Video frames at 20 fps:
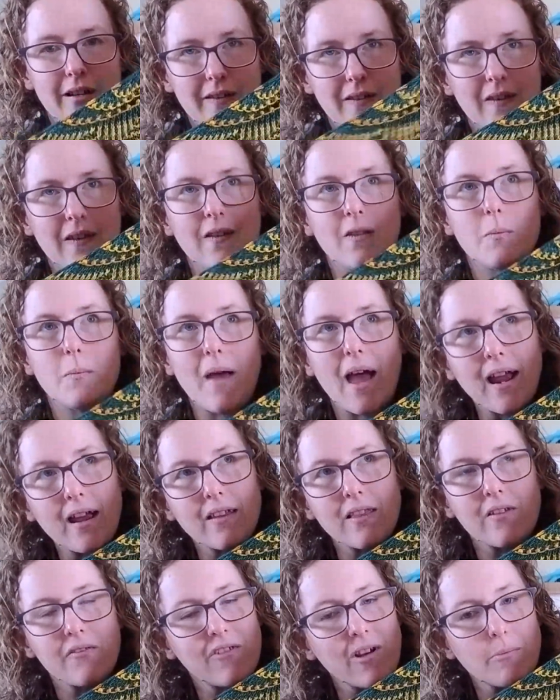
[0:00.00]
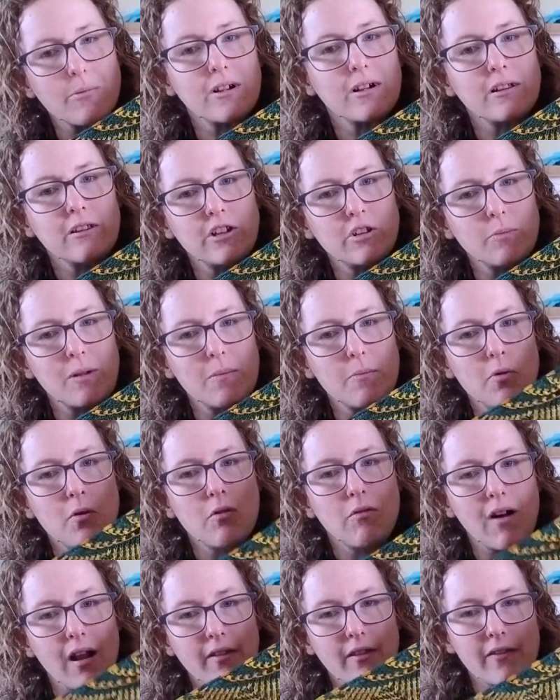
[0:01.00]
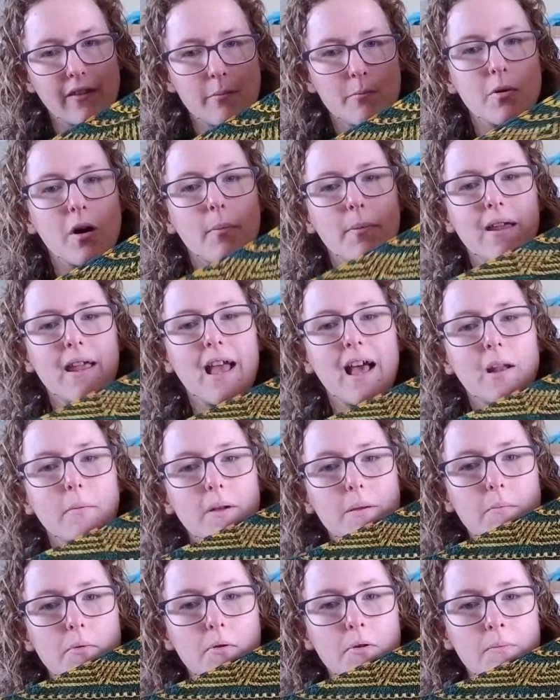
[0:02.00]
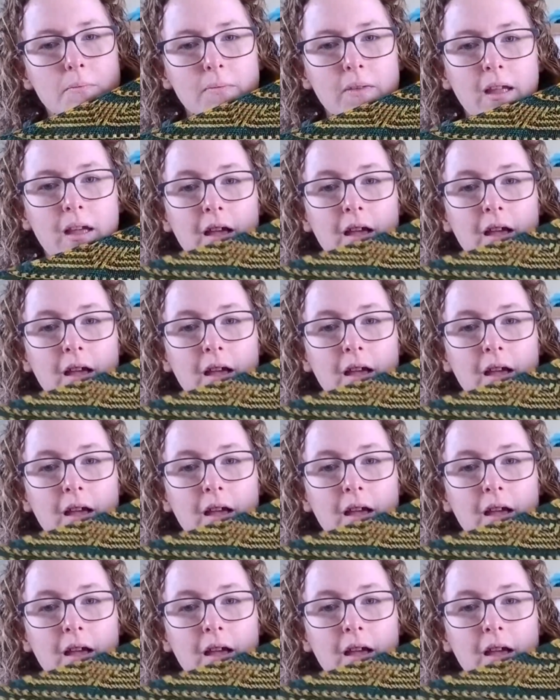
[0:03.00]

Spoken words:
sits back in the fabric a little bit more rather than popping out a bit more.